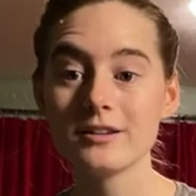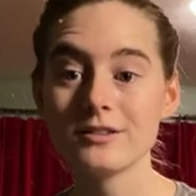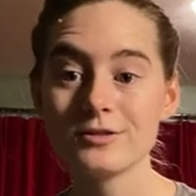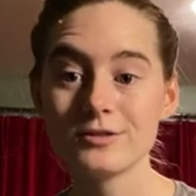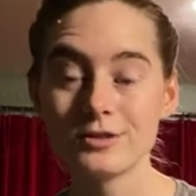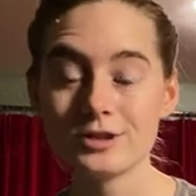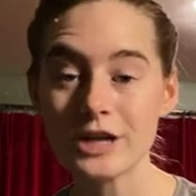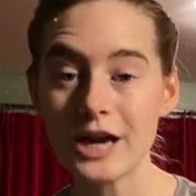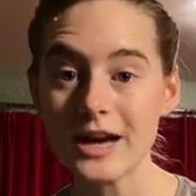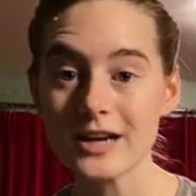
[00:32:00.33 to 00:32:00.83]

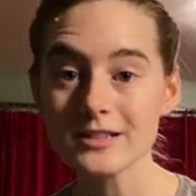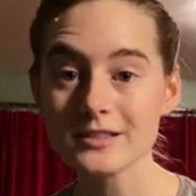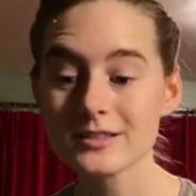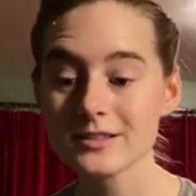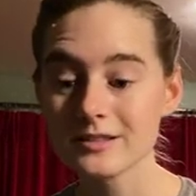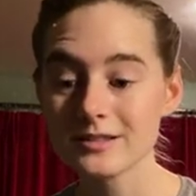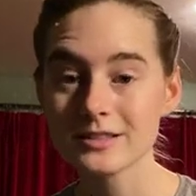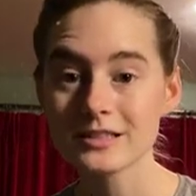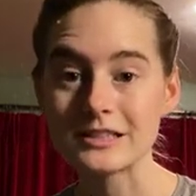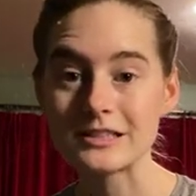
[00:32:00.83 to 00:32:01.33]
jazz,
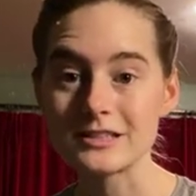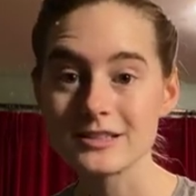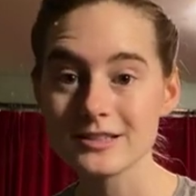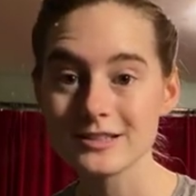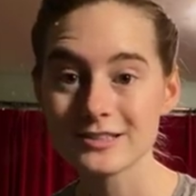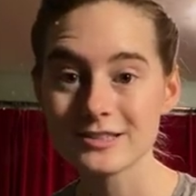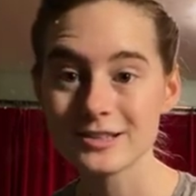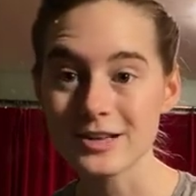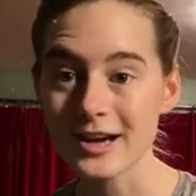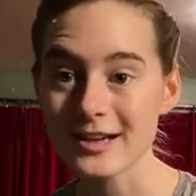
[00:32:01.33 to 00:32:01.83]

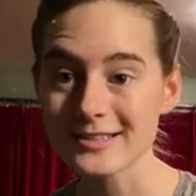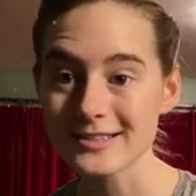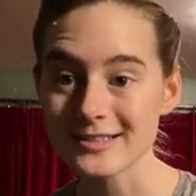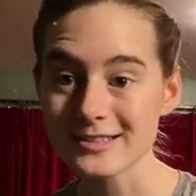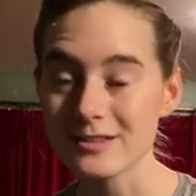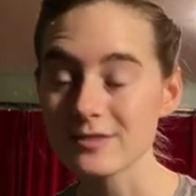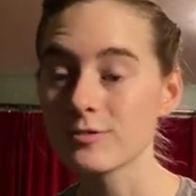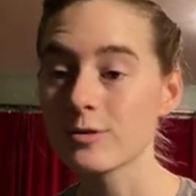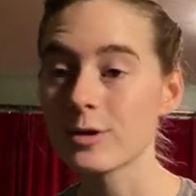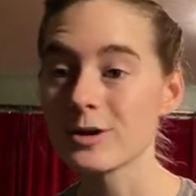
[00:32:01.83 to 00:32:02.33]
since jazz is,
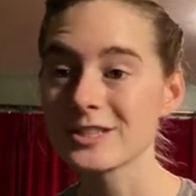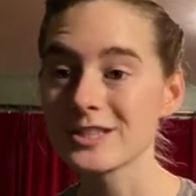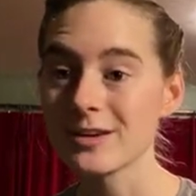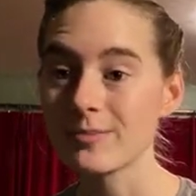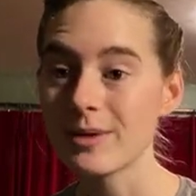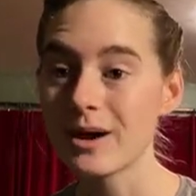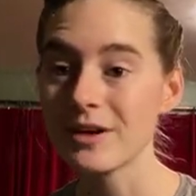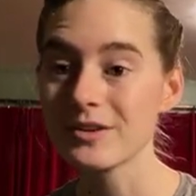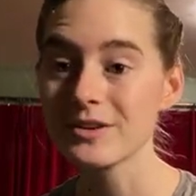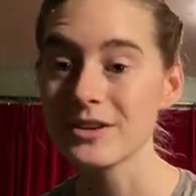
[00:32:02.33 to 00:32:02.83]
of course,
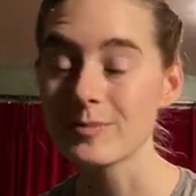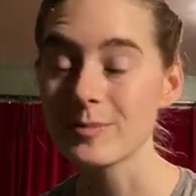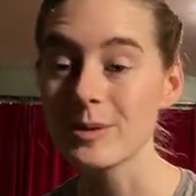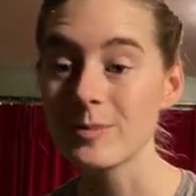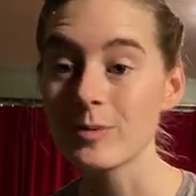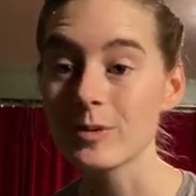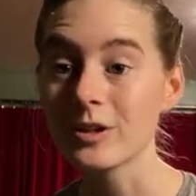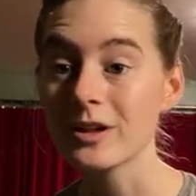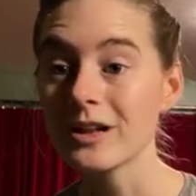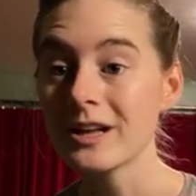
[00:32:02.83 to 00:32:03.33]
about the
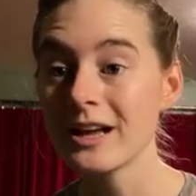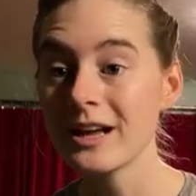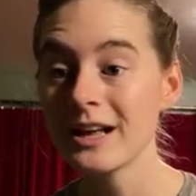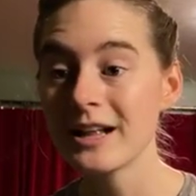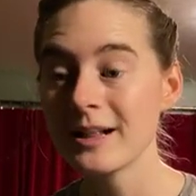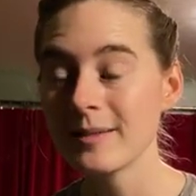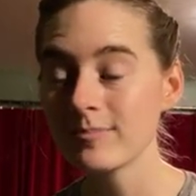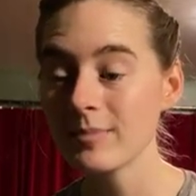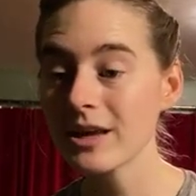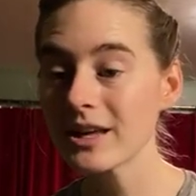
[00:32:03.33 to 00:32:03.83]
people
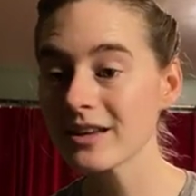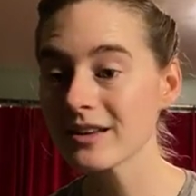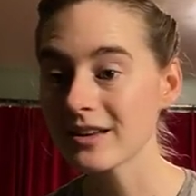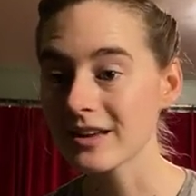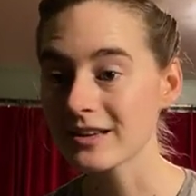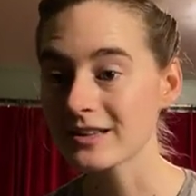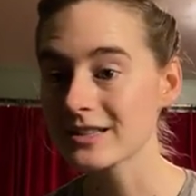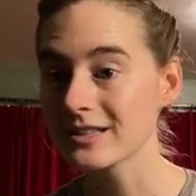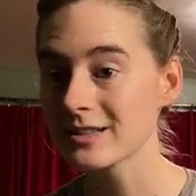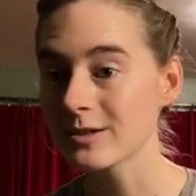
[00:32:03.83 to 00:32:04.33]
making
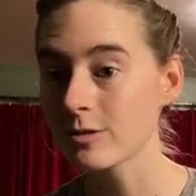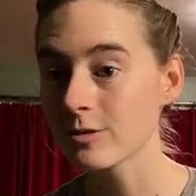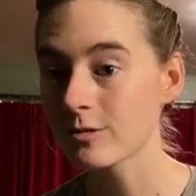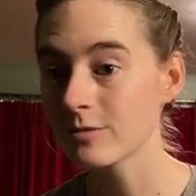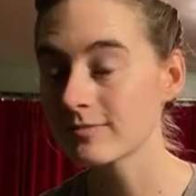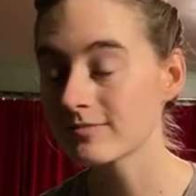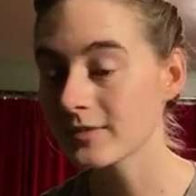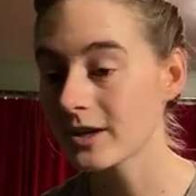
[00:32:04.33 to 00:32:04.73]
it. So